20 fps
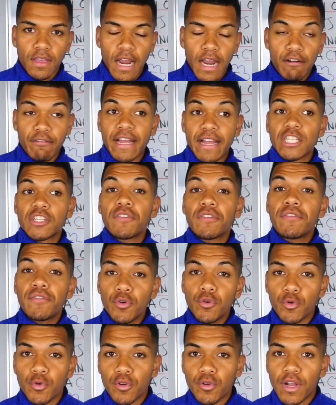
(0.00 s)
around
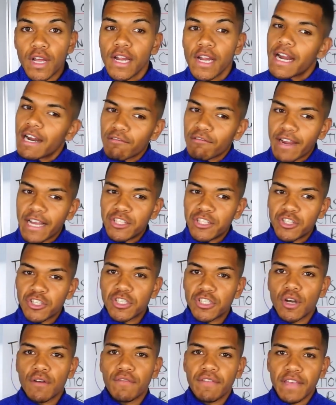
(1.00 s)
food, around your
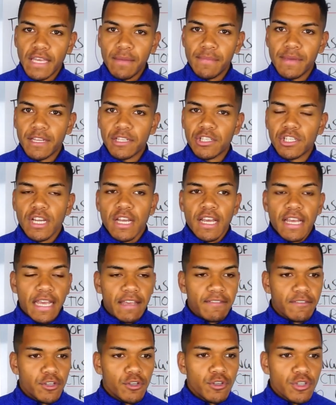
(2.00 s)
self-image.
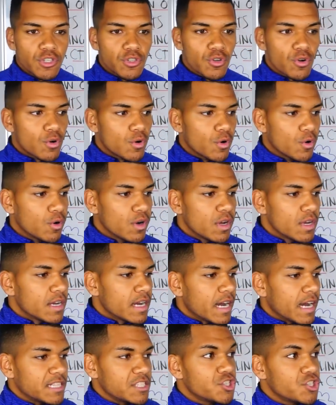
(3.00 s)
If you saw
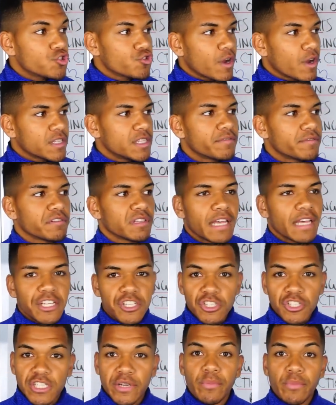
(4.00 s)
a destructive
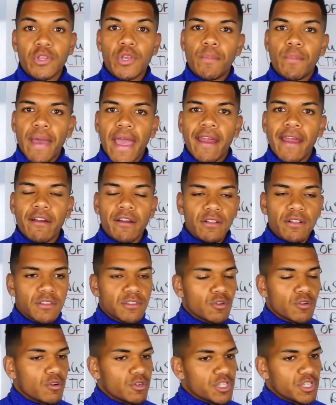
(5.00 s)
relationship with your parents
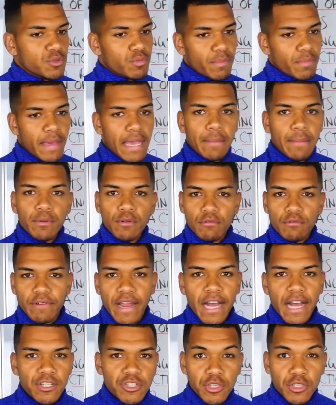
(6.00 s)
or just with people
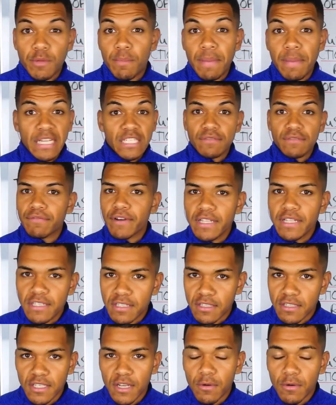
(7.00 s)
around you, your best friends
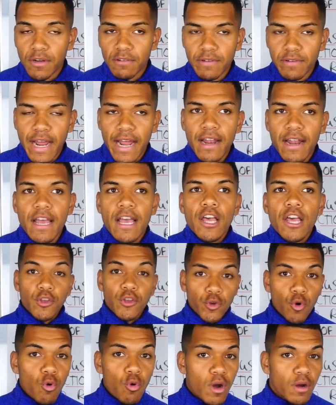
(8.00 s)
and so on, right?
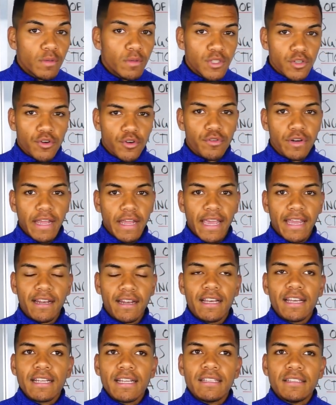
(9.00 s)
You're going to create
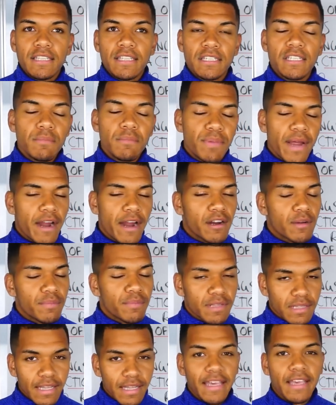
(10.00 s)
disempowering
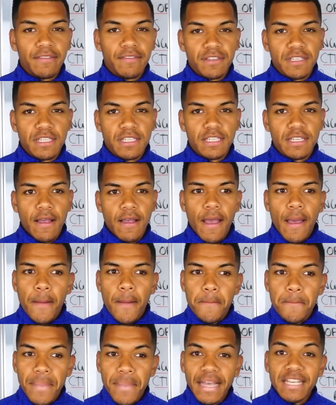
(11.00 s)
beliefs
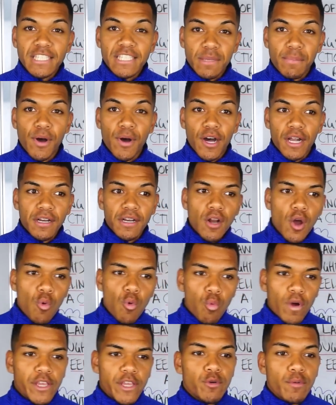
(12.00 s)
based upon
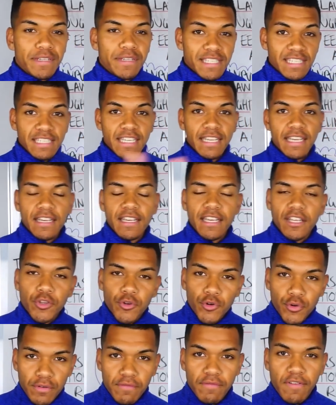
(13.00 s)
what you are seeing in
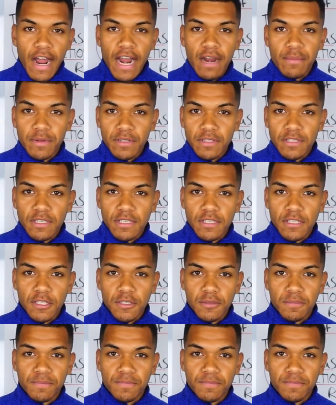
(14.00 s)
your environments.